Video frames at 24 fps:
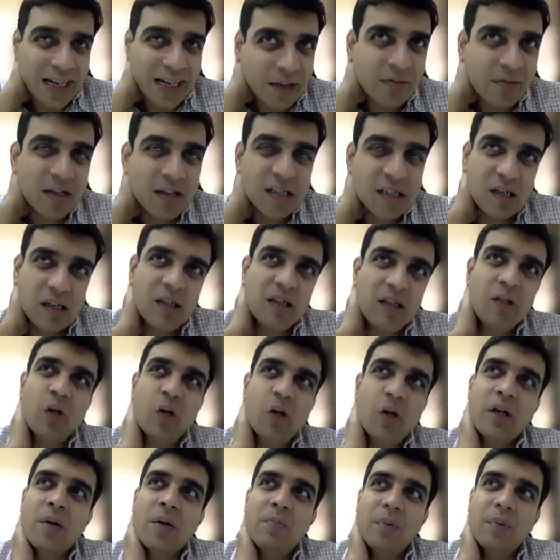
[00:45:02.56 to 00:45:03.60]
invested in
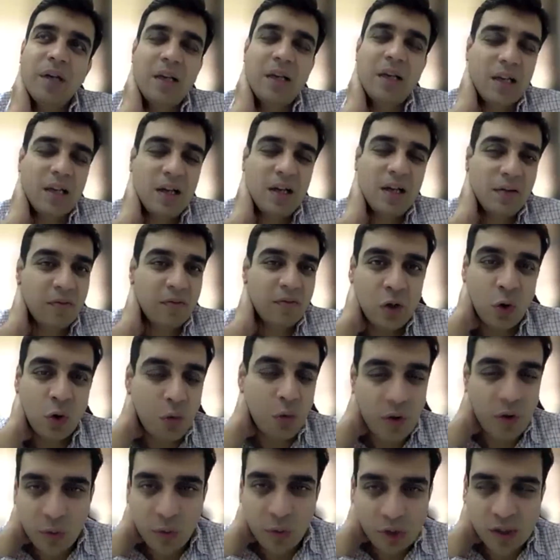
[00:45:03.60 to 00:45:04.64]
your company when
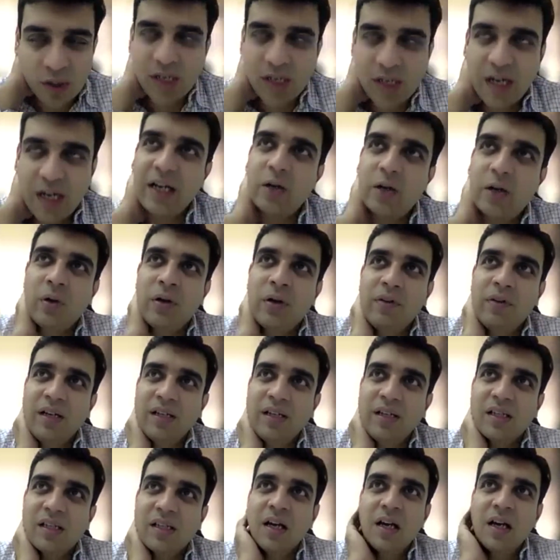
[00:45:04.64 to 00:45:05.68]
no one was ready to
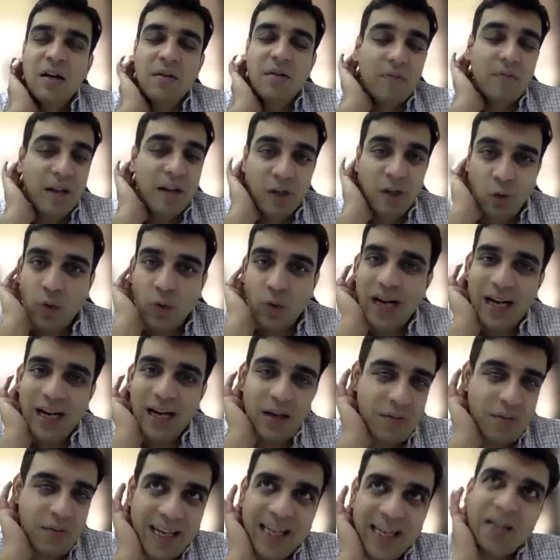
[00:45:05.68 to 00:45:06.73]
invest, when you were
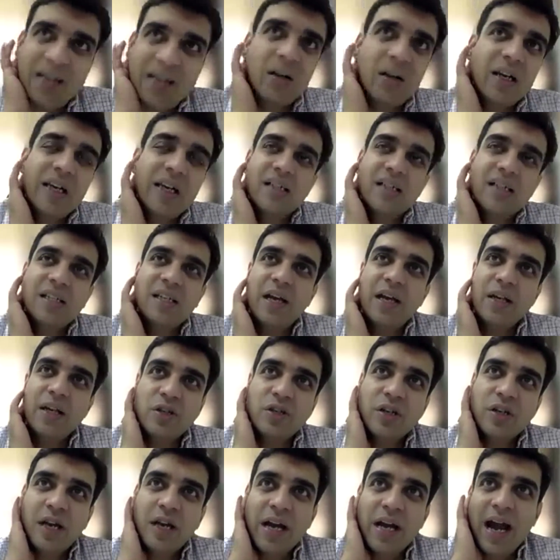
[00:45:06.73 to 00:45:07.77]
at a very early
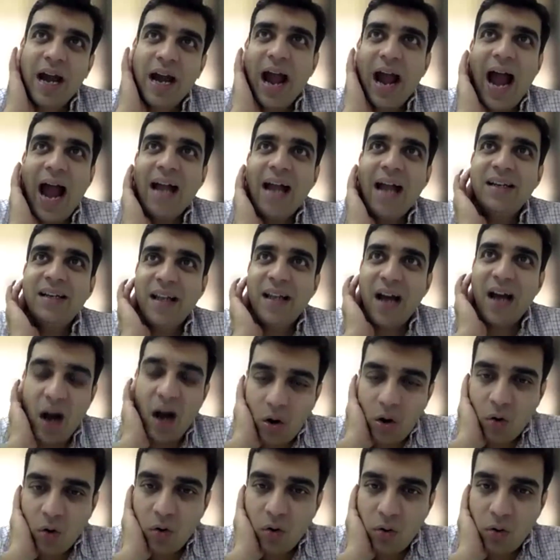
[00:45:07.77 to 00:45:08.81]
stage, and
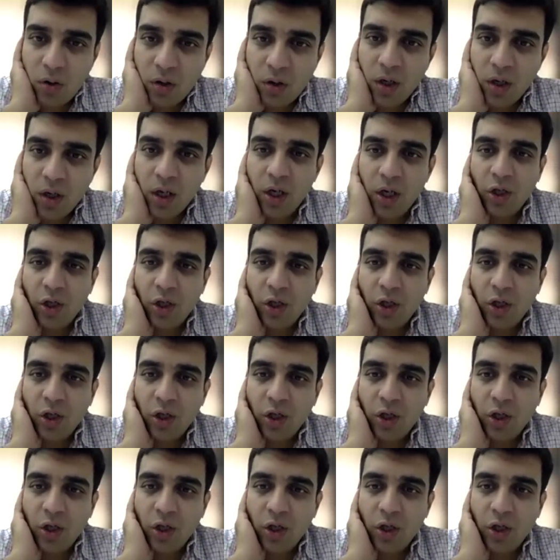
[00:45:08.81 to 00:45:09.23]
now